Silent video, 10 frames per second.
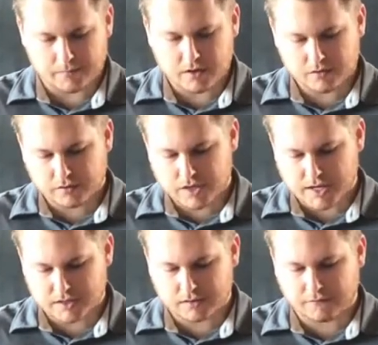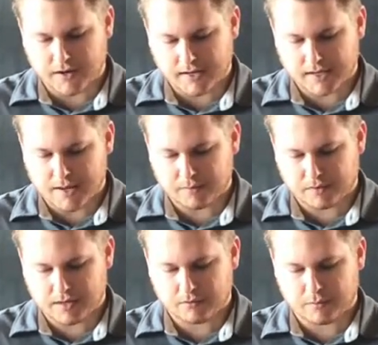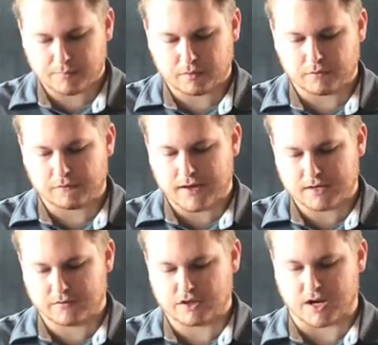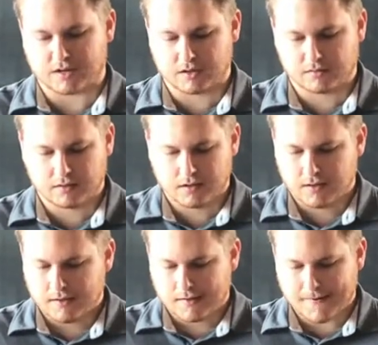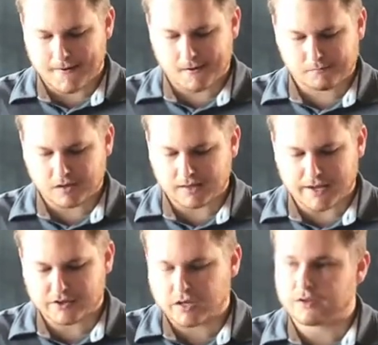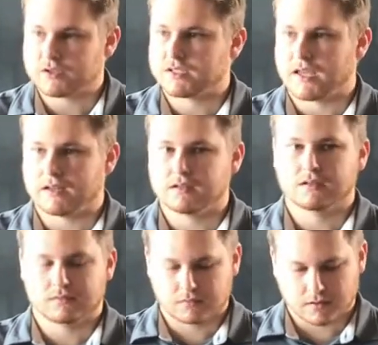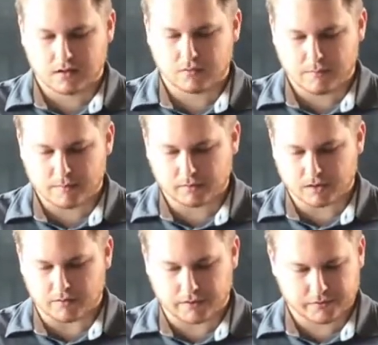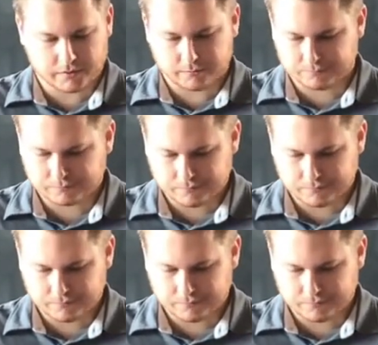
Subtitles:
Use rejection to find empathy with people who face rejection. Allows you to understand what people are going through.